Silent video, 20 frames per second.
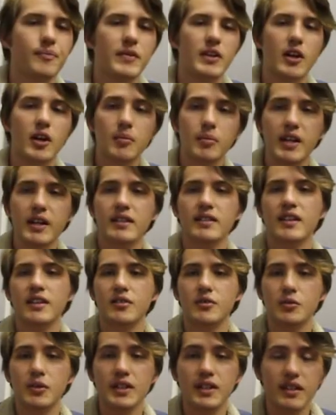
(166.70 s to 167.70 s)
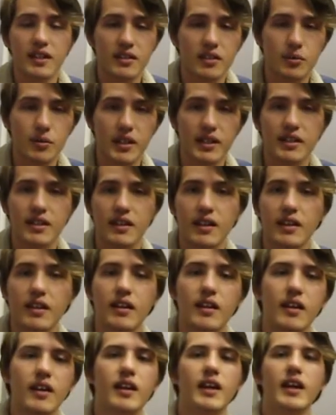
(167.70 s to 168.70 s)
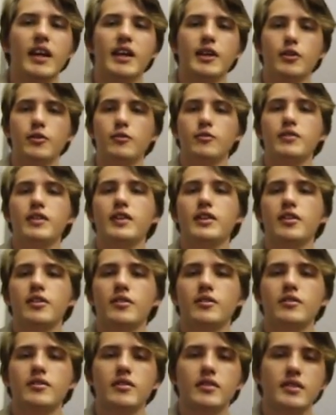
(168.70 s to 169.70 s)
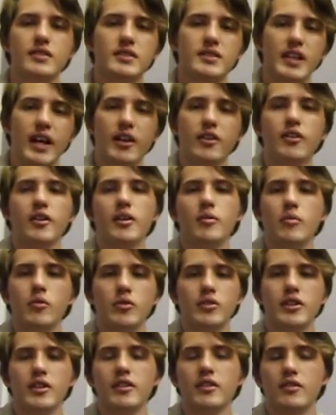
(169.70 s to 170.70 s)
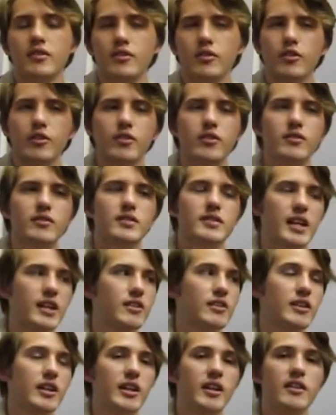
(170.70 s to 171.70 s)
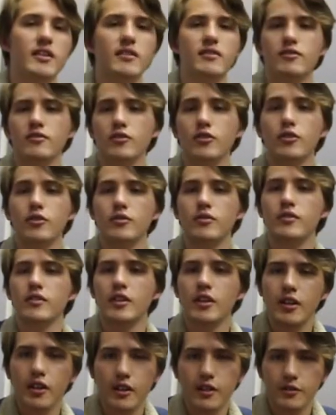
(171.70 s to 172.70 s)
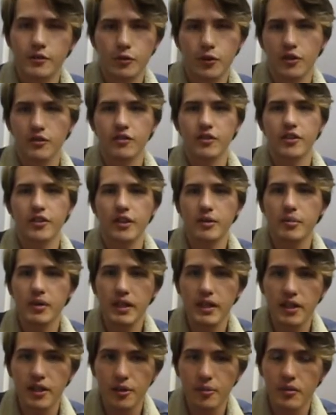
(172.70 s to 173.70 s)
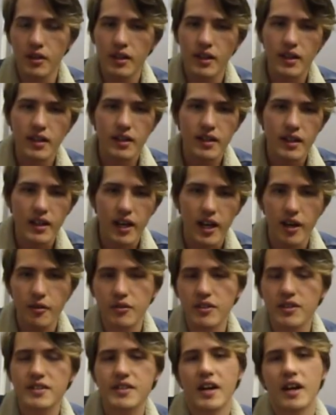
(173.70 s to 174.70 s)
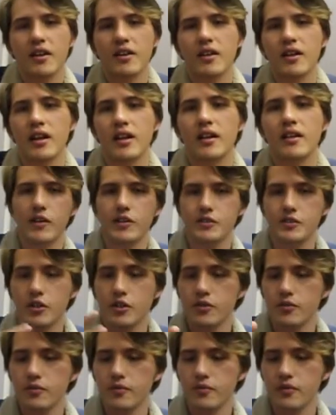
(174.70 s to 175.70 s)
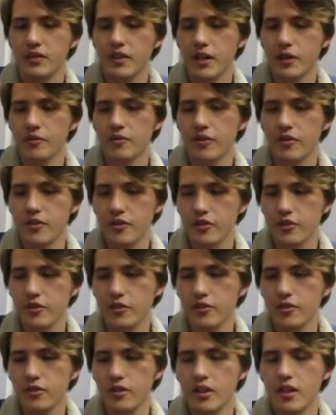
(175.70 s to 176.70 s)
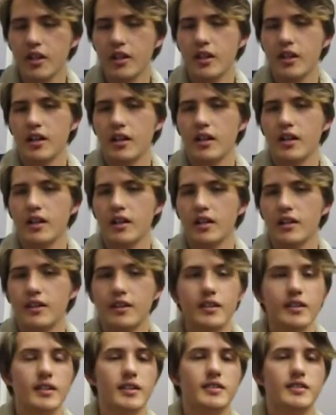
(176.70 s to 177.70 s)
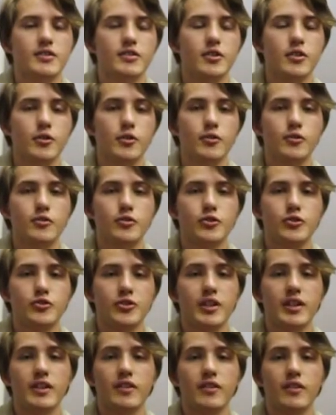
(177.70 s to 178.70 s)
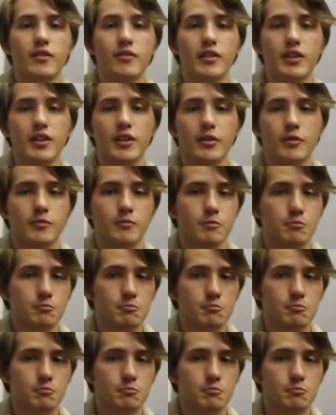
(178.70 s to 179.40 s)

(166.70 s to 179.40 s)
Come back next week expecting a new video Saturday morning or Saturday noon, 12:30 p.m. every Saturday. So without further ado, let's go straight into the video.